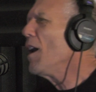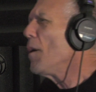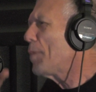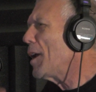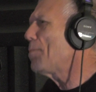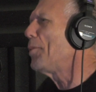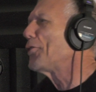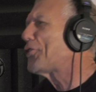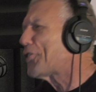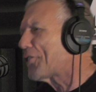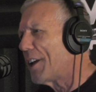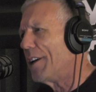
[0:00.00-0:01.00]
People
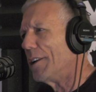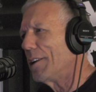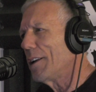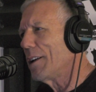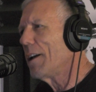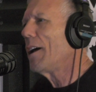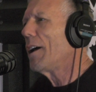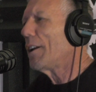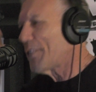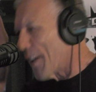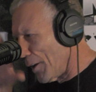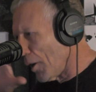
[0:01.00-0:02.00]
still
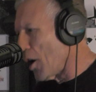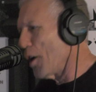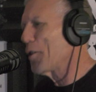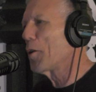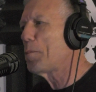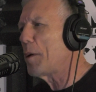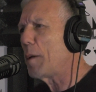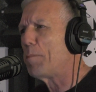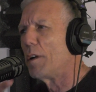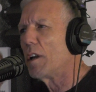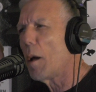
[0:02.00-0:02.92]
tell other people